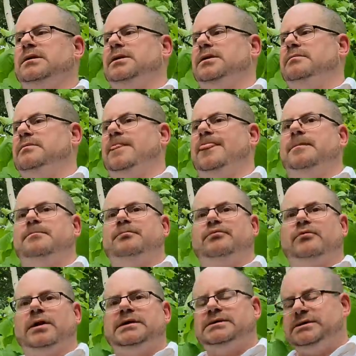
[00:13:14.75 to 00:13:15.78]

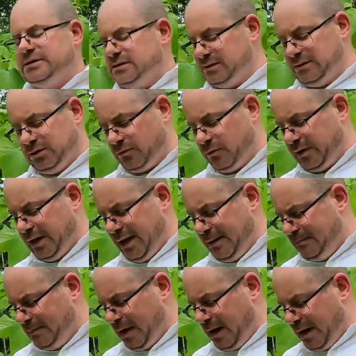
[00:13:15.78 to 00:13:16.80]
The prices, look, when
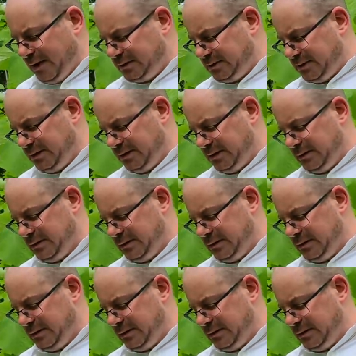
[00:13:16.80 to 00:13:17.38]
I bought